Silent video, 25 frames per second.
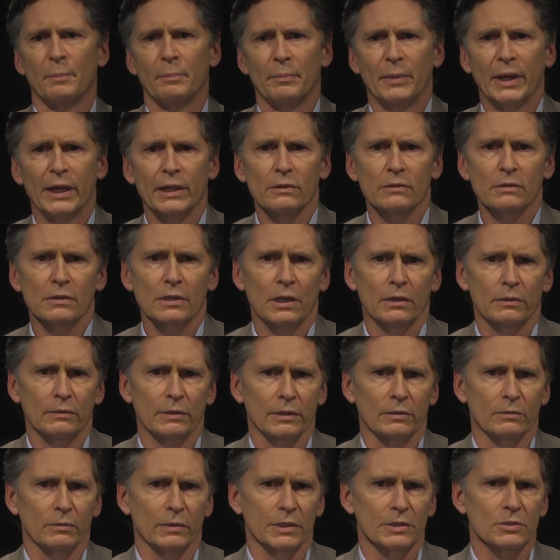Michael
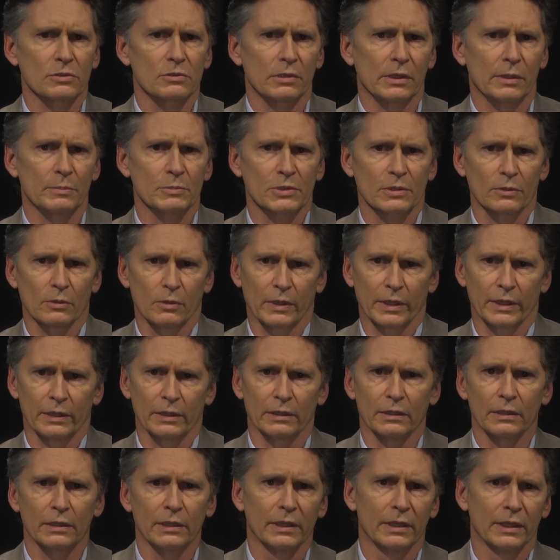Cohen was Trump's
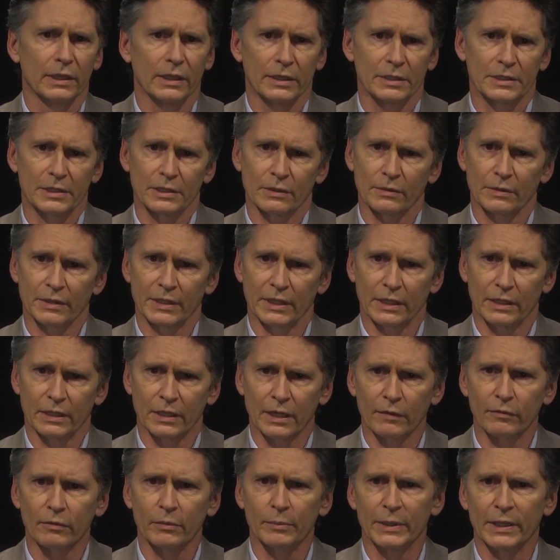lawyer until the
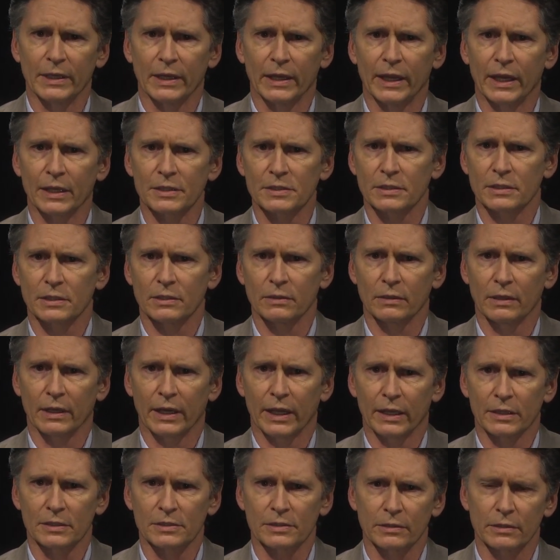government executed
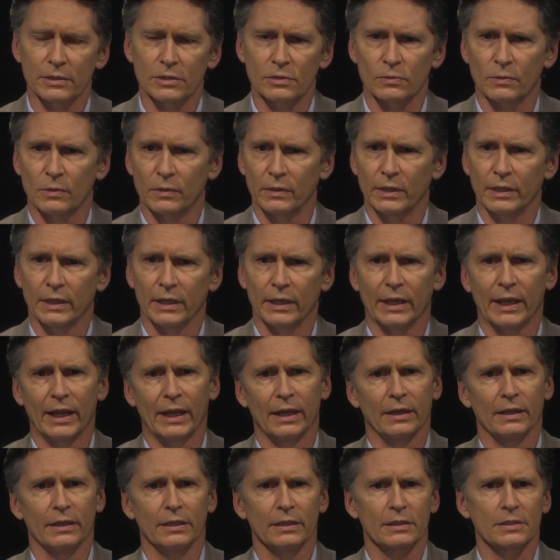a search warrant
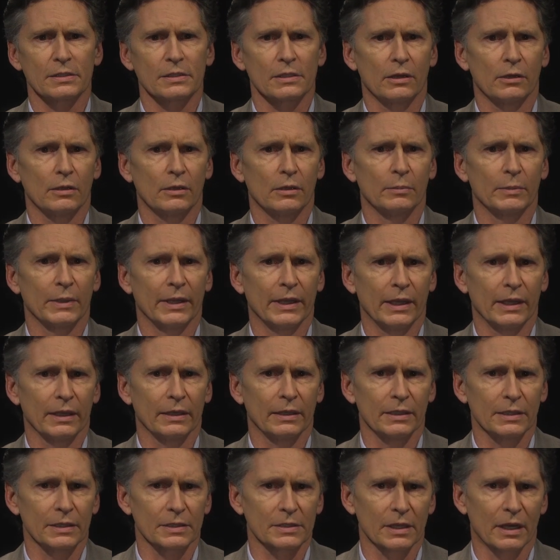at his home
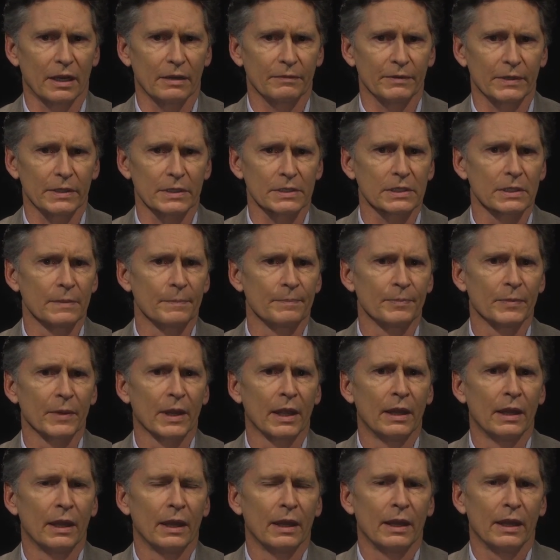and his office,
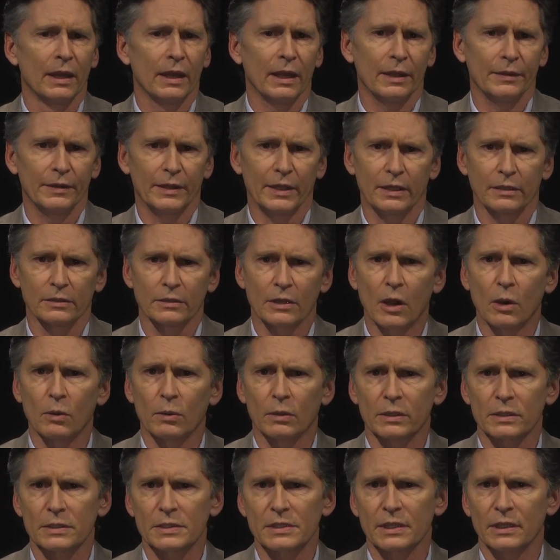and then
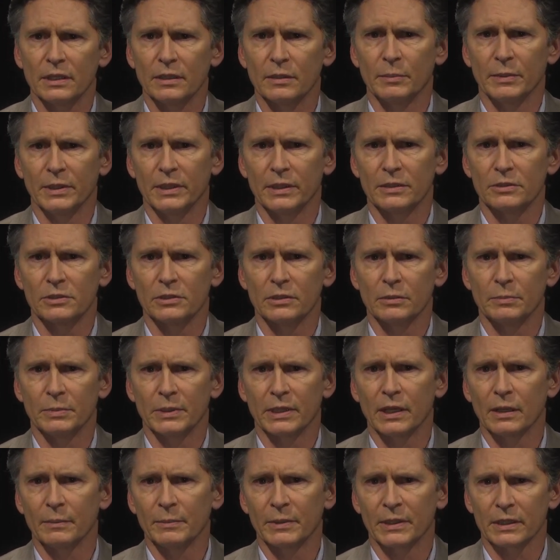coerced him into
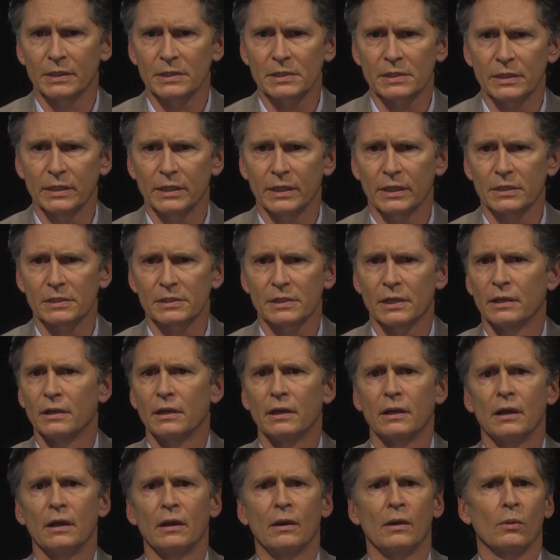becoming a snitch
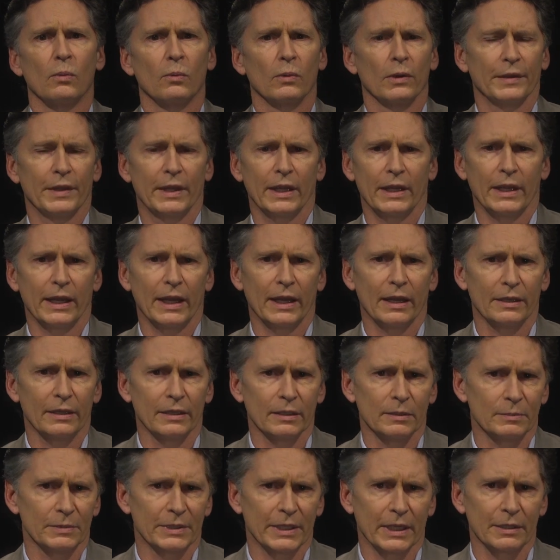when they had
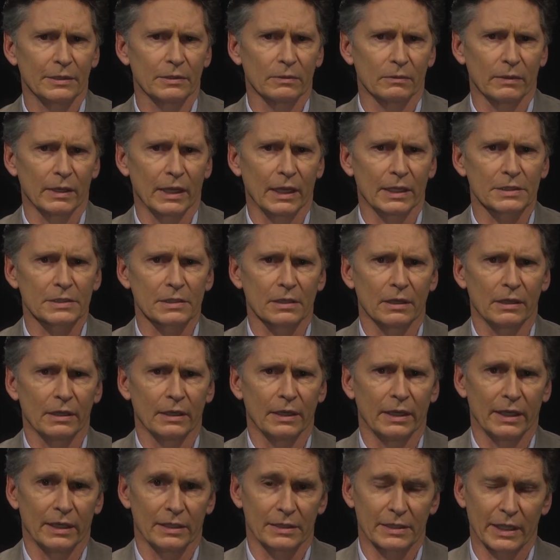him dead to rights
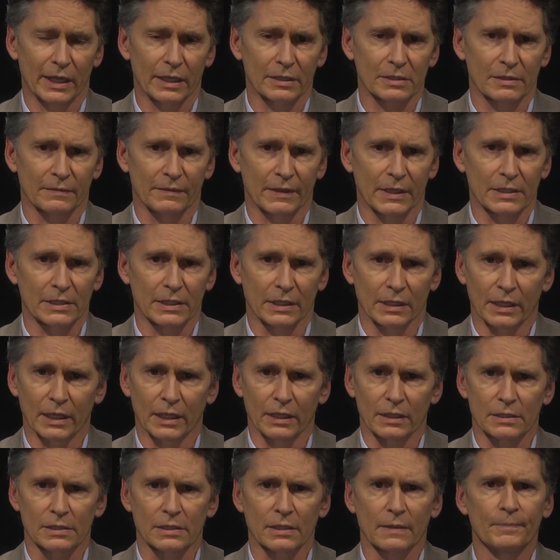on a tax evasion
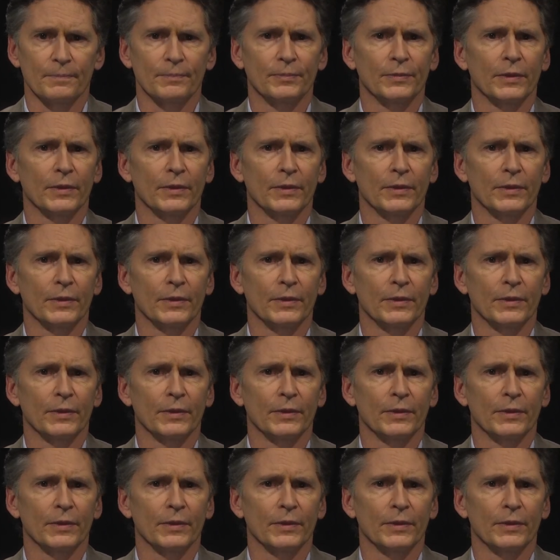case.